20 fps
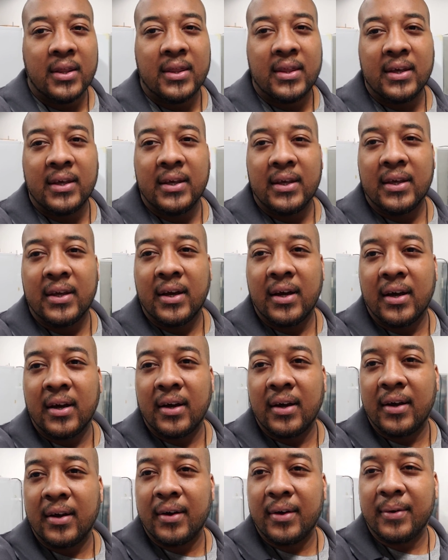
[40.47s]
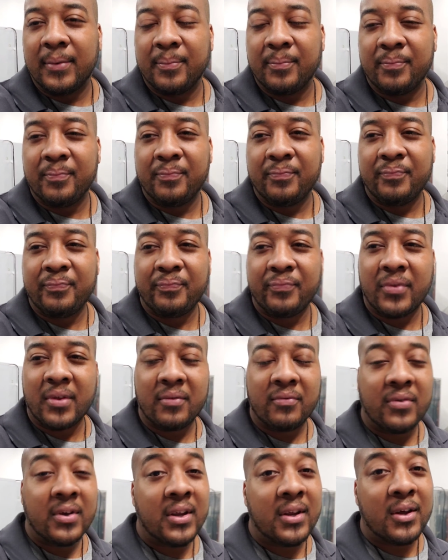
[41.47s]
the uh,
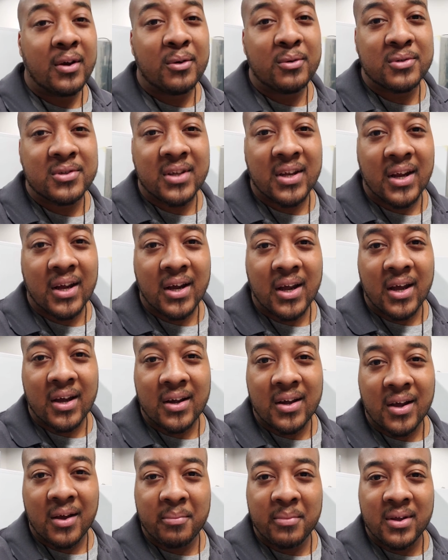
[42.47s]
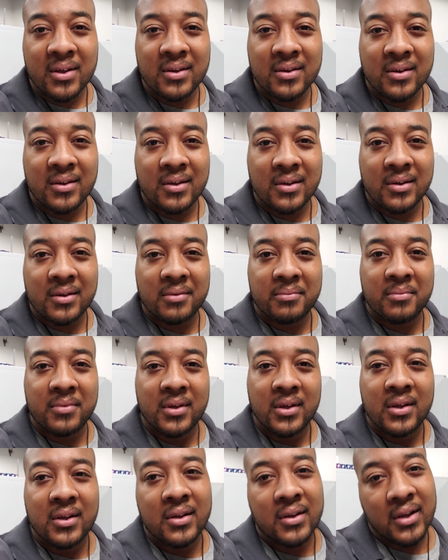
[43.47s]
videos that I got coming um,
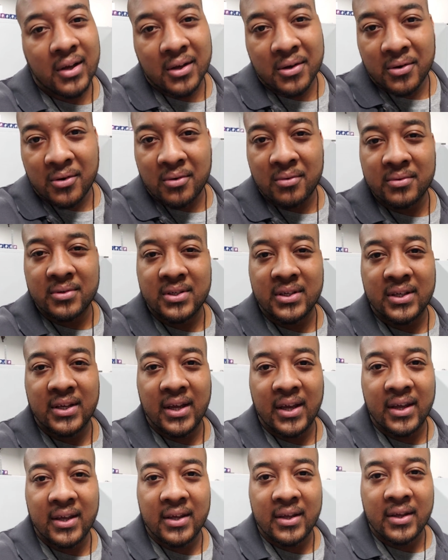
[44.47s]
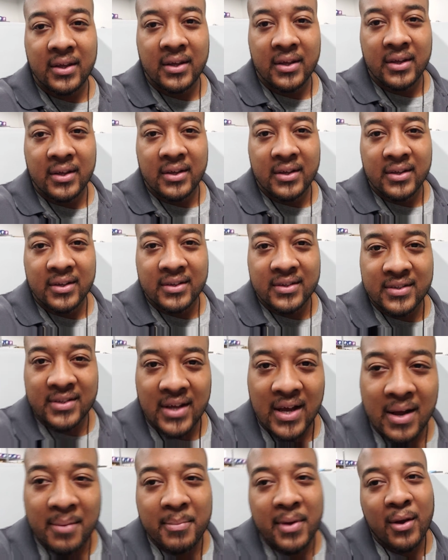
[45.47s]
later on today. See,
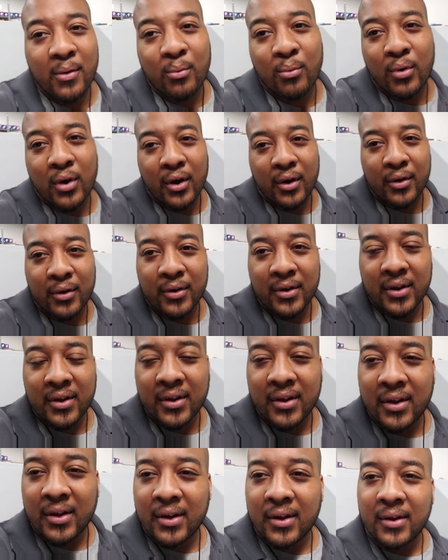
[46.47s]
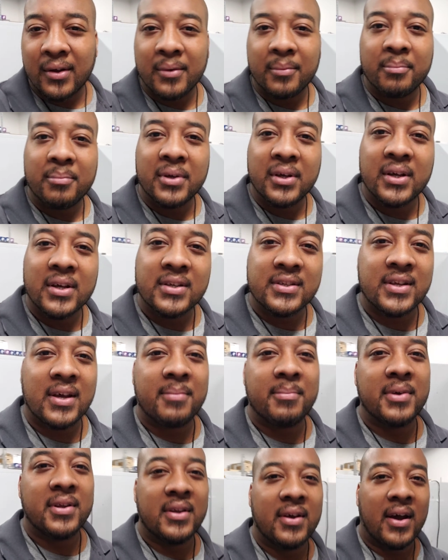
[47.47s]
I'm at work um, because
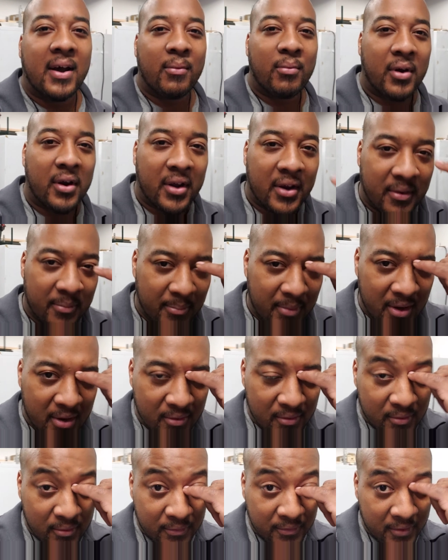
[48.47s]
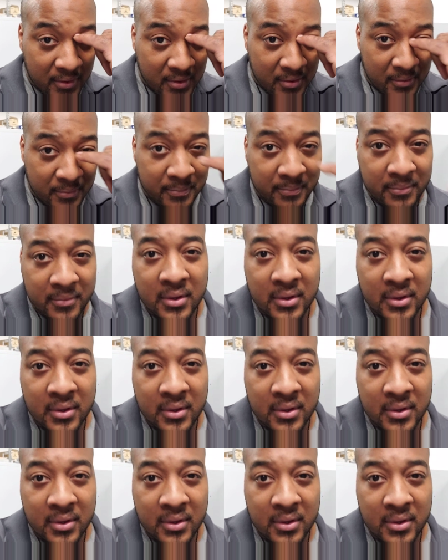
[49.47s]
I'm in, I work in the medical field.